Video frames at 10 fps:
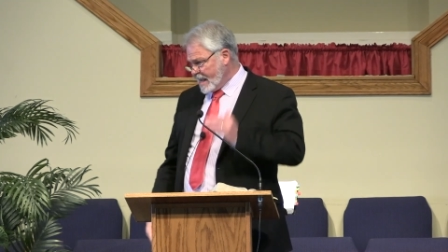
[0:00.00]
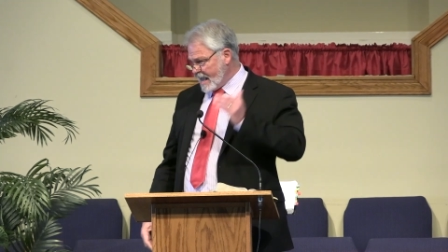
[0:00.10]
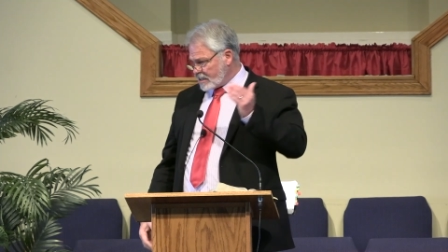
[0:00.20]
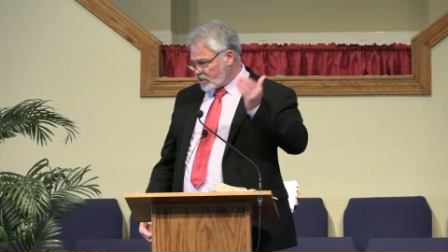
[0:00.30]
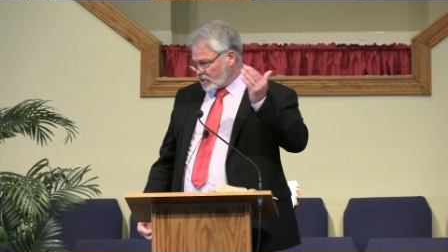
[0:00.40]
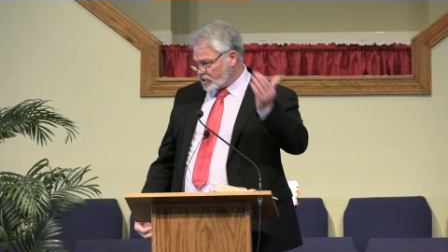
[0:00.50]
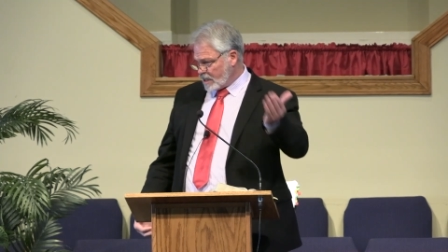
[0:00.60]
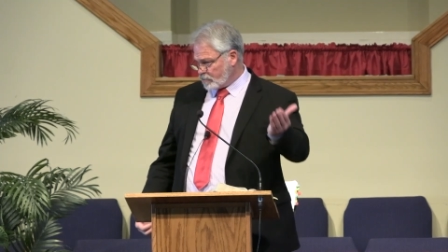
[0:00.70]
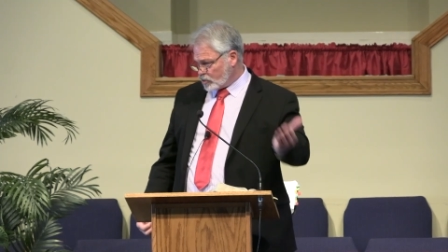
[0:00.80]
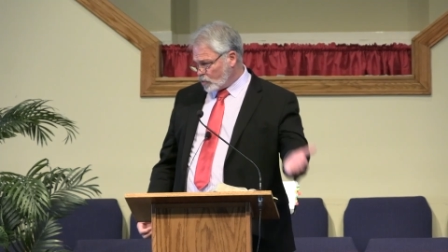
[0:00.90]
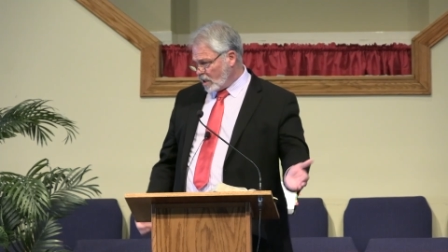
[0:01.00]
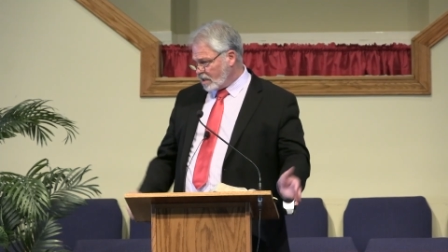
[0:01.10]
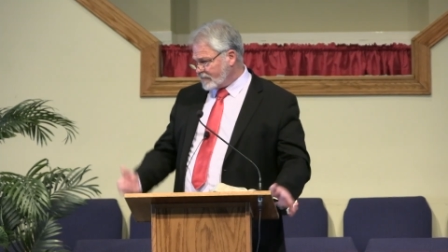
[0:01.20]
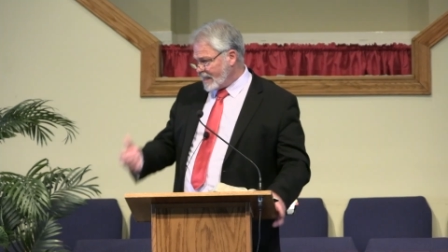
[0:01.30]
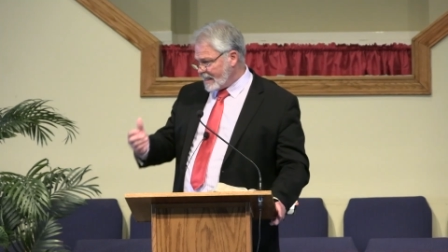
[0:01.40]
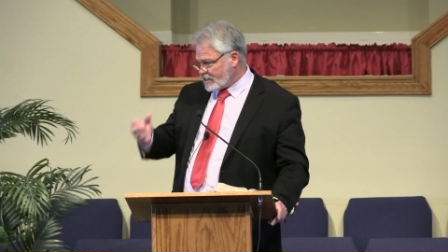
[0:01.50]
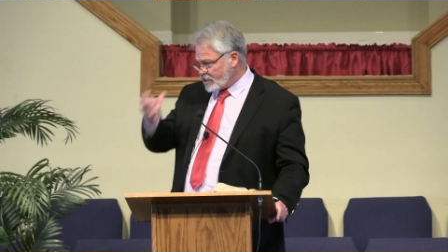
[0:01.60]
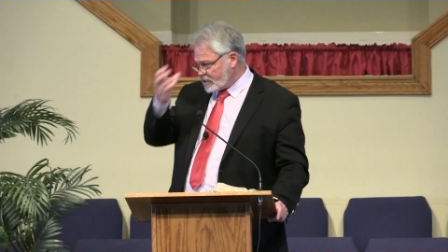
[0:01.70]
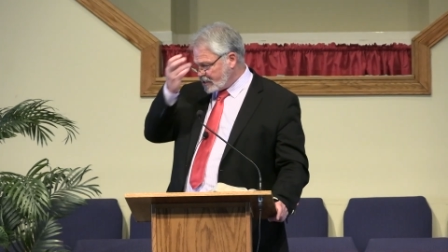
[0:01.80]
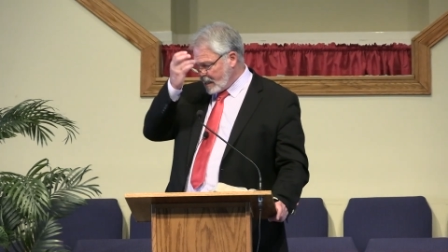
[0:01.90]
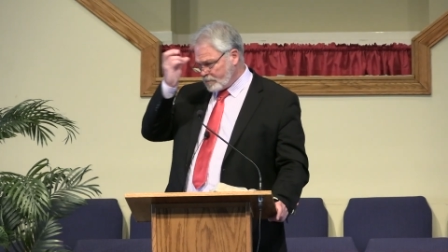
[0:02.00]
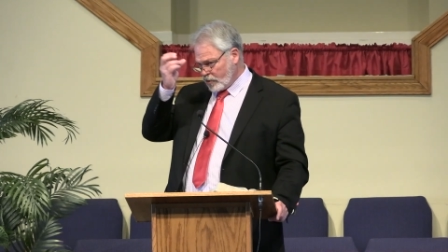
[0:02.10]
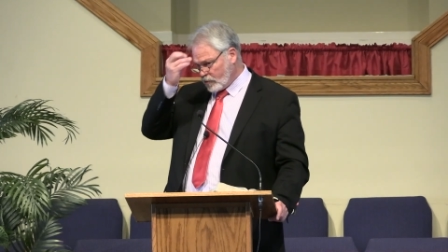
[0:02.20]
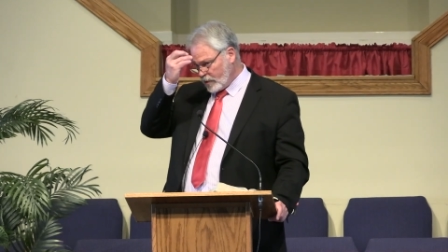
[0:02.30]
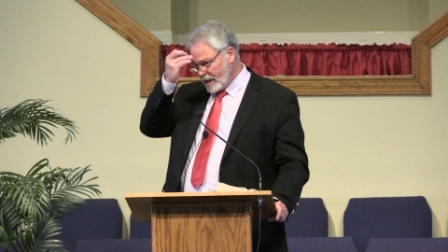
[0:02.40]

Exodus chapter 12, and Exodus chapter 3